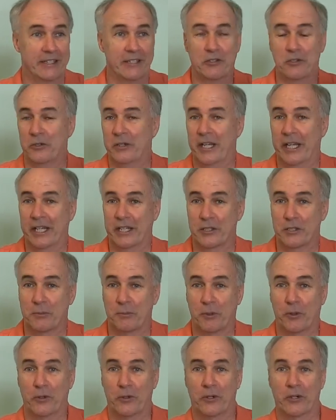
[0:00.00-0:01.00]
Internet
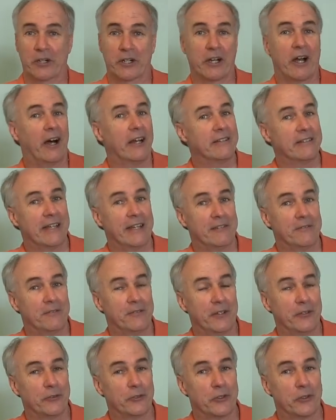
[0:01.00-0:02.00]
Explorer, content
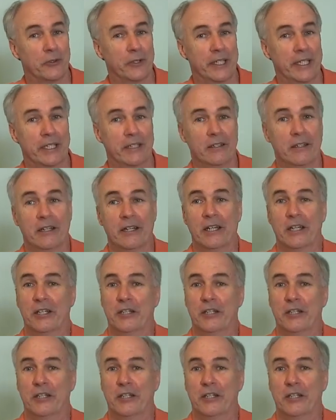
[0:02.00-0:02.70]
filtering.